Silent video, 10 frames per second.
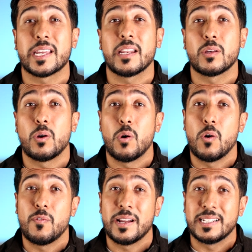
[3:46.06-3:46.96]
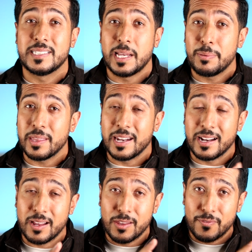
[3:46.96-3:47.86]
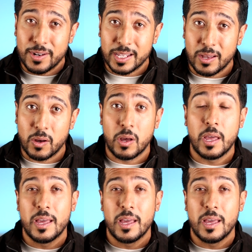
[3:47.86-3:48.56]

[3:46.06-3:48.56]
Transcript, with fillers: I can go over in depth in another video.